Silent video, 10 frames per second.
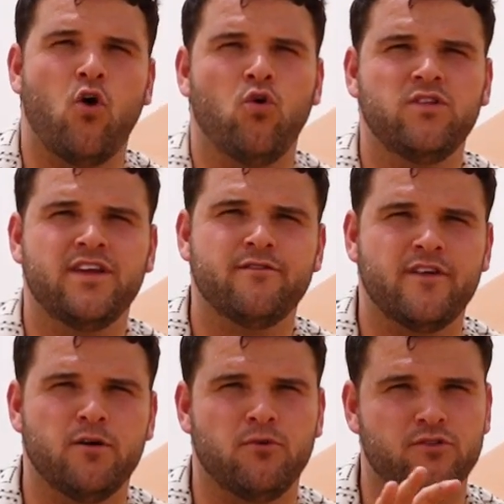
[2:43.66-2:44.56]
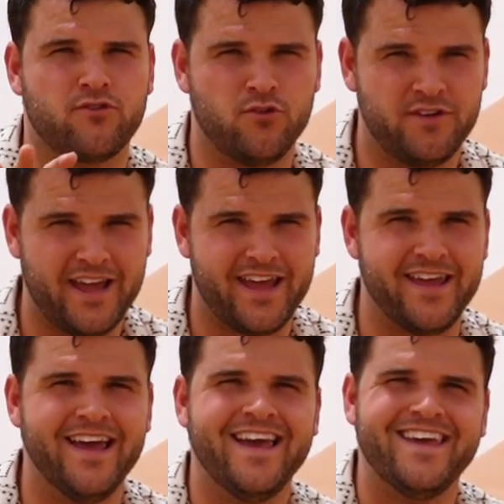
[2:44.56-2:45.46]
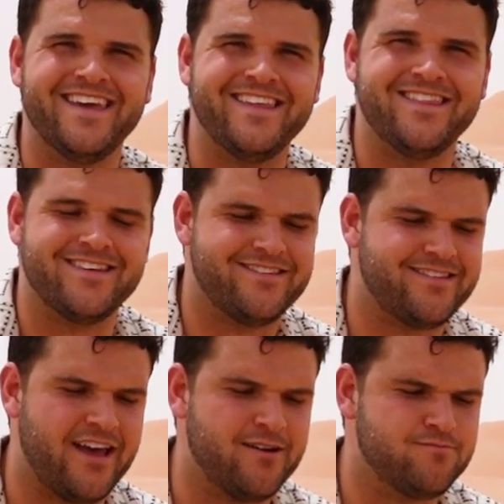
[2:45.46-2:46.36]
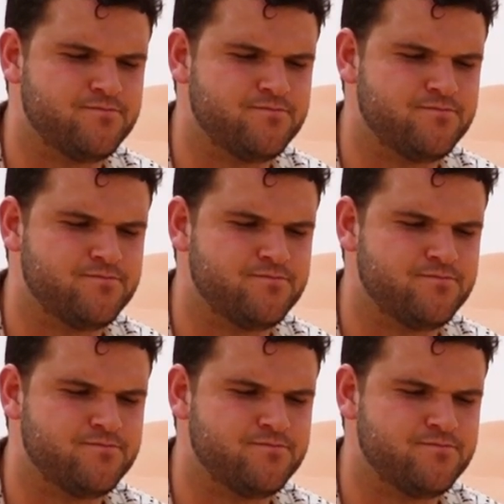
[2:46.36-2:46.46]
only available to date in this set.